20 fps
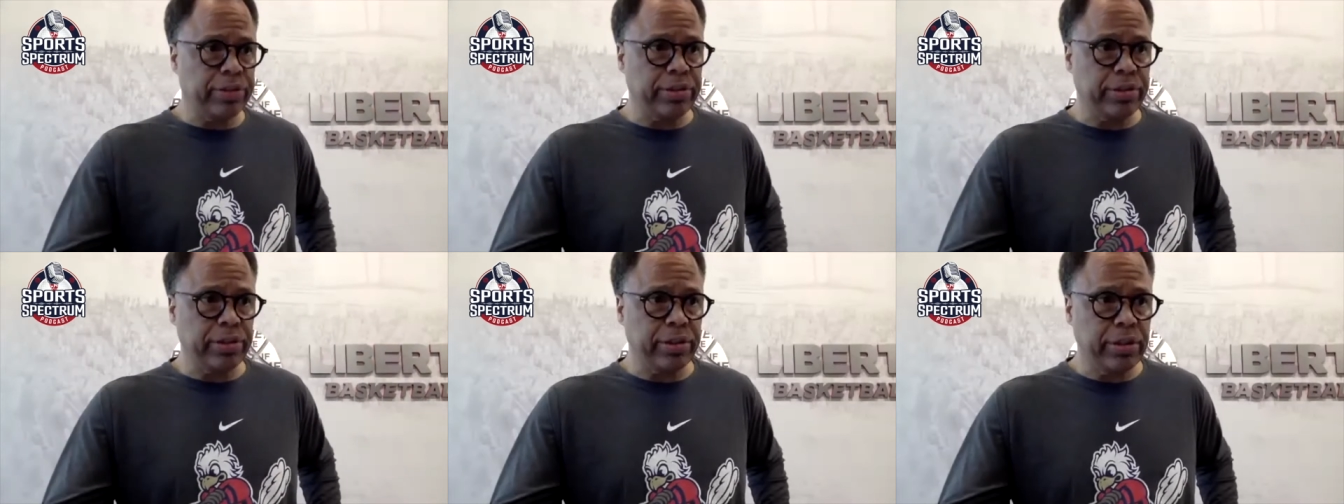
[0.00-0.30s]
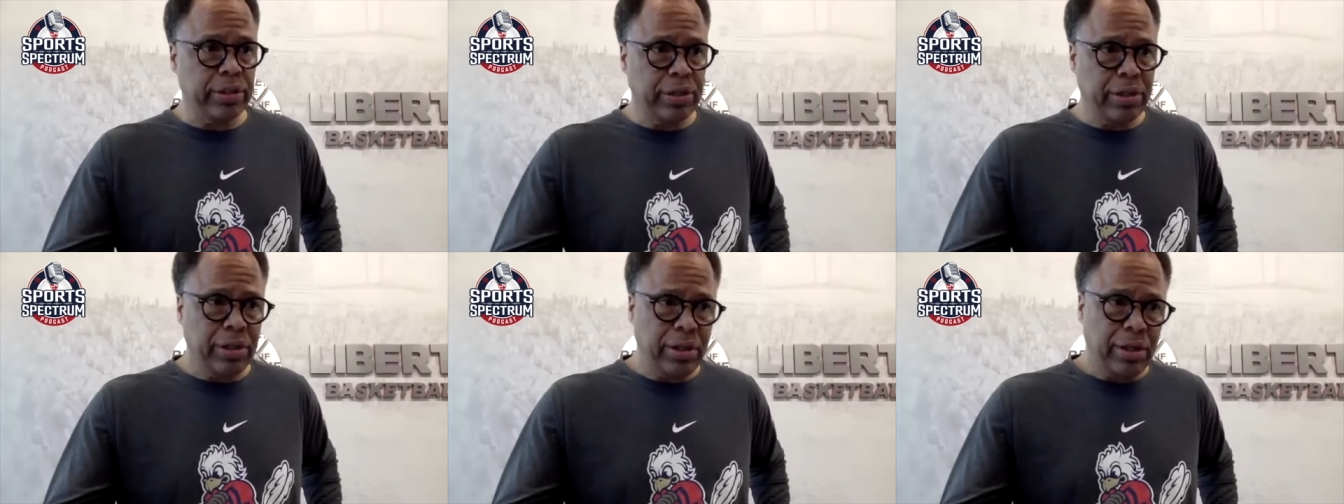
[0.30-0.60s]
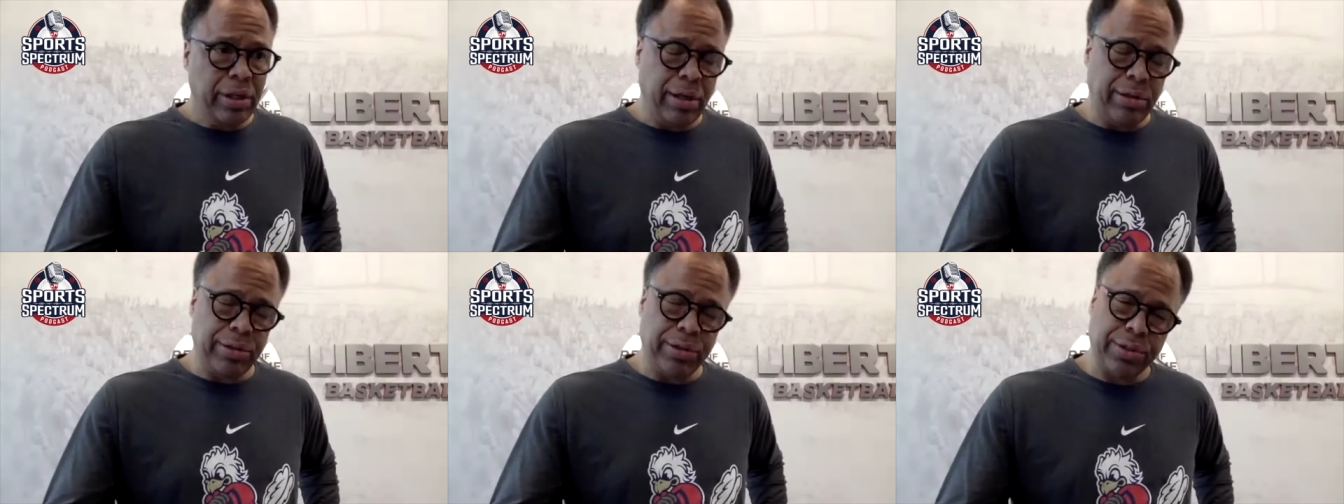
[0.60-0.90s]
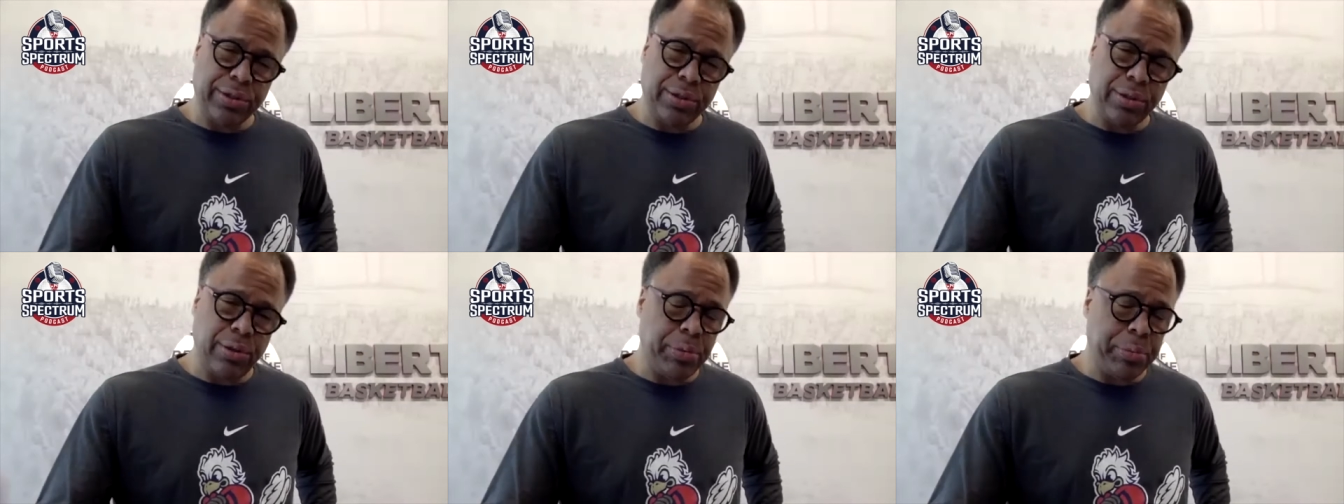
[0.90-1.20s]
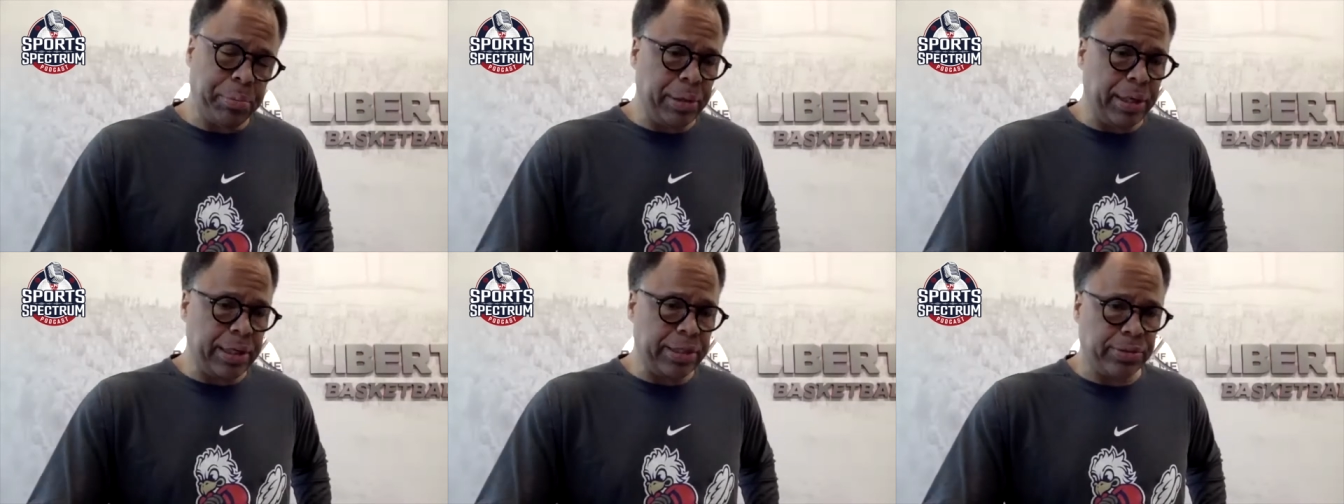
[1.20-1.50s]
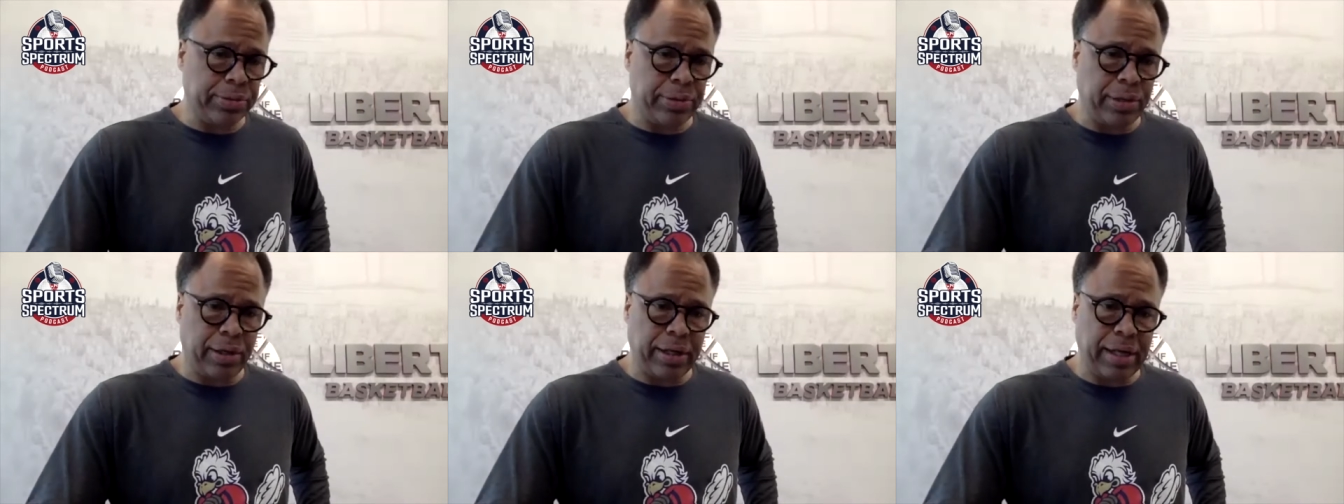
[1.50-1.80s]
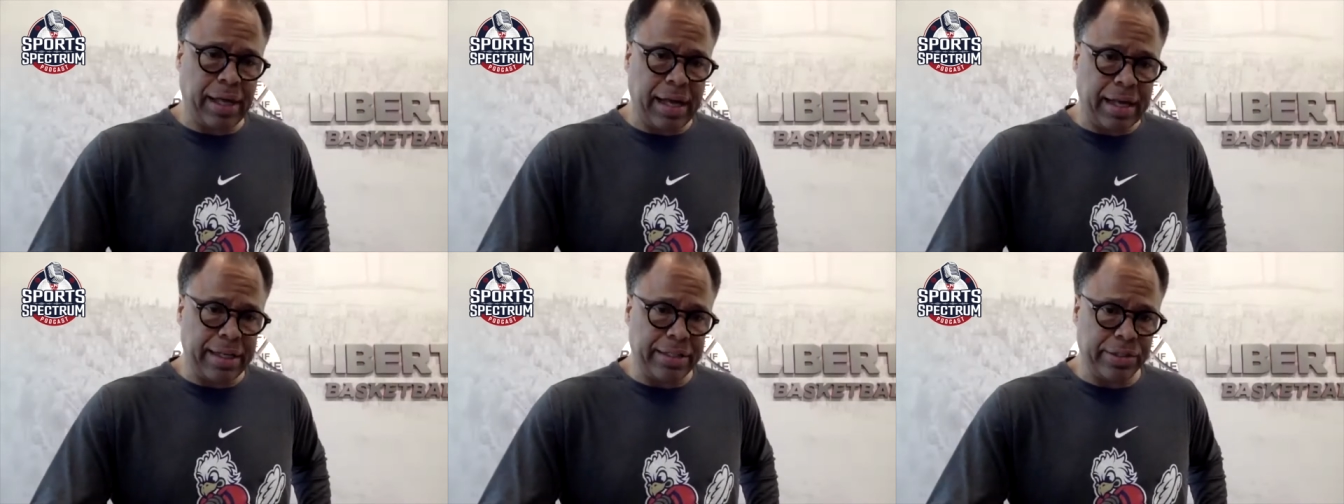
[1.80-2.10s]
And I was so impressed with our
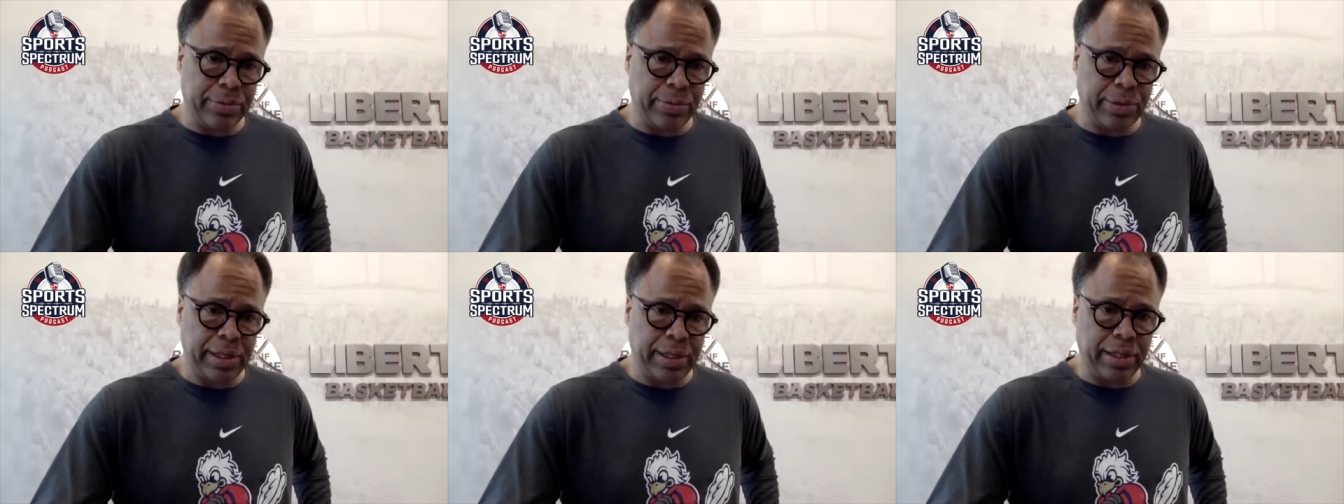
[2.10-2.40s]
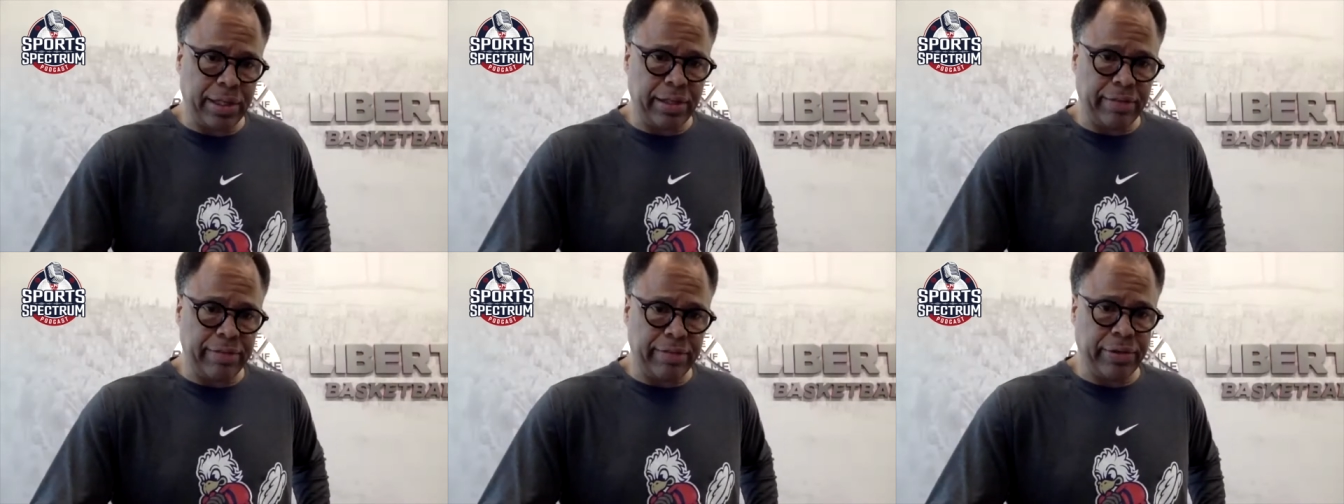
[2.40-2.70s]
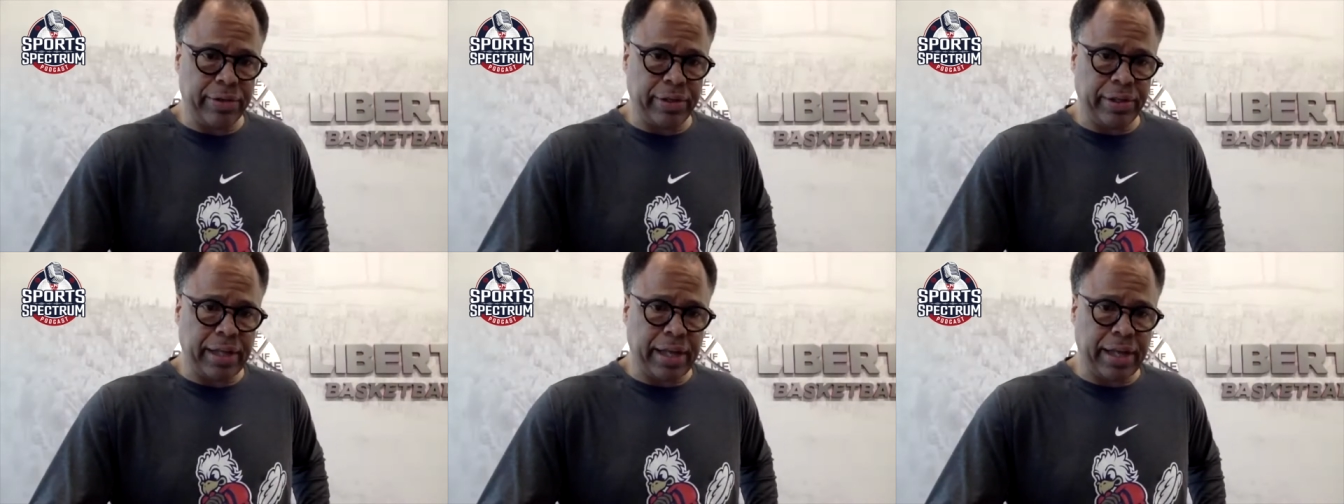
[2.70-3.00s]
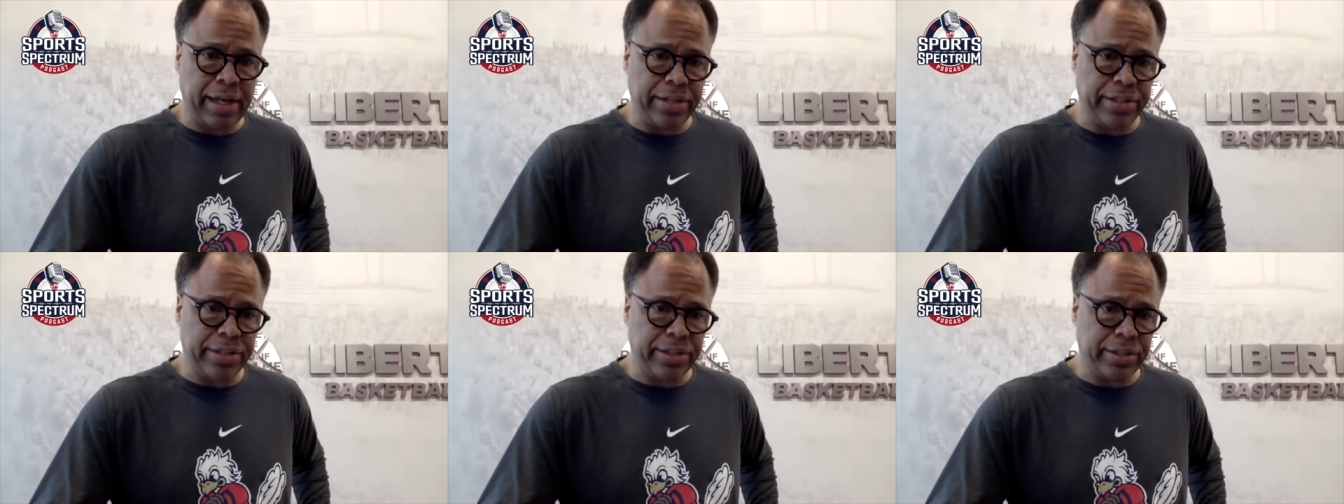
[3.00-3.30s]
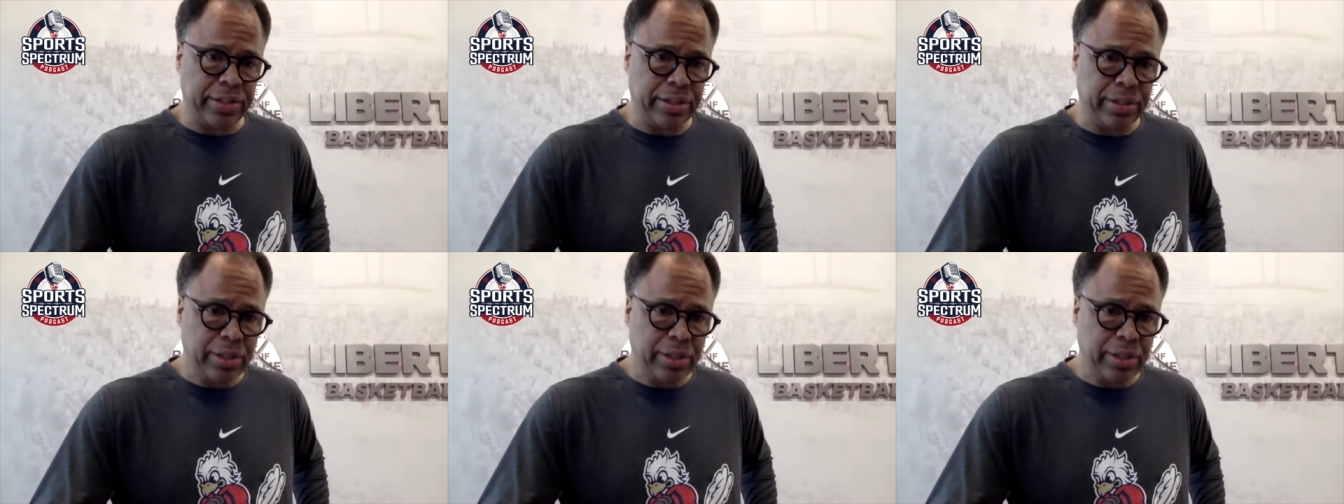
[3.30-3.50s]
guys, the way they loved on Elijah,